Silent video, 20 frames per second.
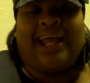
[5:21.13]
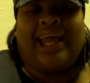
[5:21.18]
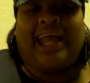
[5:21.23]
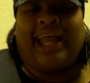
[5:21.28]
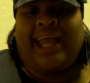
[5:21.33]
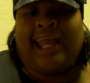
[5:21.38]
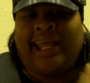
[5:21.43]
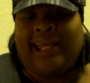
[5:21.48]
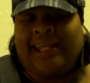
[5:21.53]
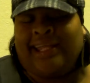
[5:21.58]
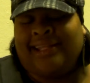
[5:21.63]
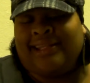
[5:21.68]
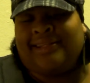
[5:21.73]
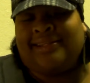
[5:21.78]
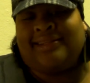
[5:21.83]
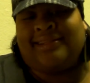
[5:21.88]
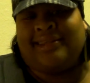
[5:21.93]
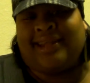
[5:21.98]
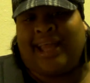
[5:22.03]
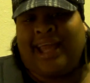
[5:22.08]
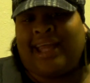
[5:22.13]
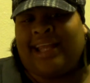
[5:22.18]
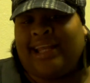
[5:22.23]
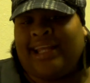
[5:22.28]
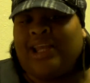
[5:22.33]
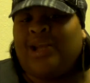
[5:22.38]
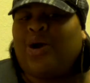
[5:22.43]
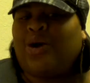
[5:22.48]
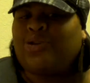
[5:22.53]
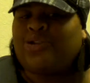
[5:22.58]
And at
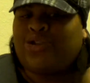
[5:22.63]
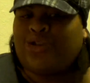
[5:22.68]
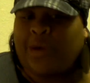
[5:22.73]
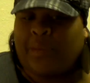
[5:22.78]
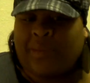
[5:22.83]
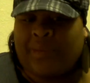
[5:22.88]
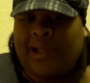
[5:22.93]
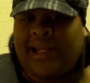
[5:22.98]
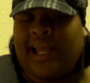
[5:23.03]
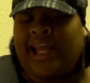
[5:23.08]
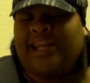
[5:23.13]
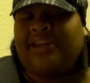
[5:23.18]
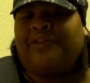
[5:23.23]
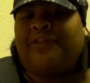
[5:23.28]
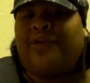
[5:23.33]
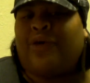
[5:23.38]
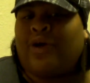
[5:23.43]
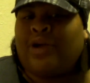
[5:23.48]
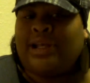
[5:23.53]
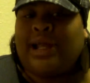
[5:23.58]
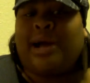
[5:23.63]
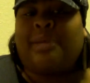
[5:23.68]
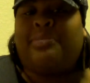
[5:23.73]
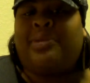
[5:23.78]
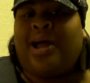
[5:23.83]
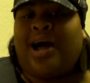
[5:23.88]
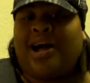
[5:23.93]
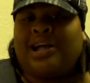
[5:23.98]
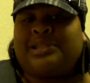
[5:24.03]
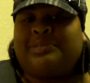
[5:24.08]

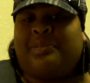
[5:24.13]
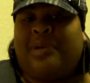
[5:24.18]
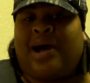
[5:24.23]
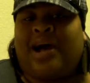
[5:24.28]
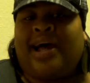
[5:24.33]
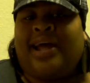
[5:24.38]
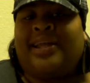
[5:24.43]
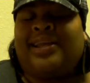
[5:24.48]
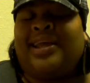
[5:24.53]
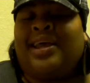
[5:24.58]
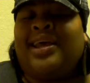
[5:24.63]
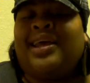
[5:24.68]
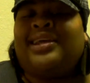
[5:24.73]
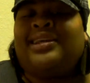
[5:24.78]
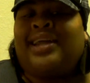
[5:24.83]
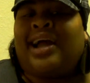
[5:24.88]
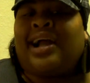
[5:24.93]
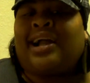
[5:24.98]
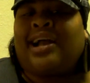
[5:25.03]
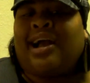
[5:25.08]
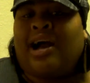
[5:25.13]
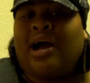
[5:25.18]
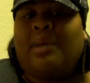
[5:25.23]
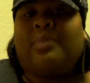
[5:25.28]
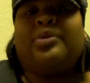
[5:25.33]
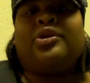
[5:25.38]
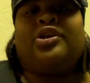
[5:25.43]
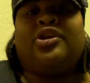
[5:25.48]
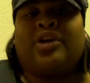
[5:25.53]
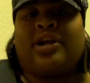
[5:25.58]

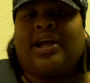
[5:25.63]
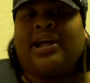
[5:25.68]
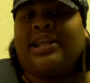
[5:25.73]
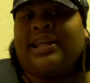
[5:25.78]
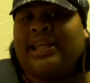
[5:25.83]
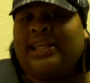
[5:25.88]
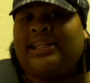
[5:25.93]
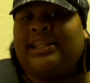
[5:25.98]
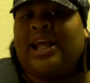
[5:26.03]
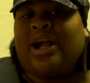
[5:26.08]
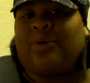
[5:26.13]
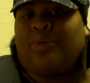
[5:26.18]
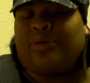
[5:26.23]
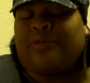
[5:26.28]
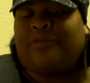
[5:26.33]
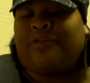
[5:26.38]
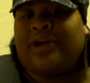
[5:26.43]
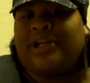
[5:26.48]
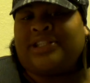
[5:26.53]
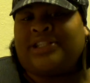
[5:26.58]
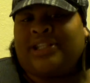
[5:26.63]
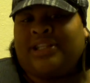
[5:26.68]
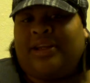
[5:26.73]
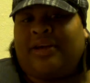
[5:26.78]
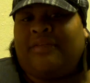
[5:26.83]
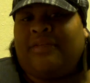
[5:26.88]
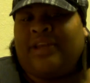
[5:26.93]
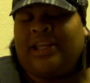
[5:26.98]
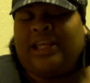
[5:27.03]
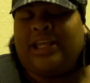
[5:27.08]
EgoTrippin84.blogspot.com, you're going to get that refreshing
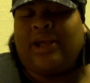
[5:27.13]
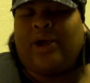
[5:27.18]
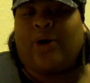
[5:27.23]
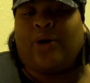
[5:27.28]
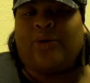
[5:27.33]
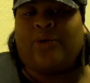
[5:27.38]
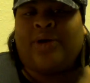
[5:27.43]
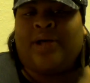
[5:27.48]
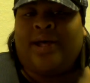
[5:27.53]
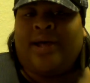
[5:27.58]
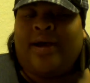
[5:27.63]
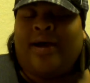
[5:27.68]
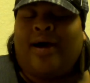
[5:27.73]
of an ego.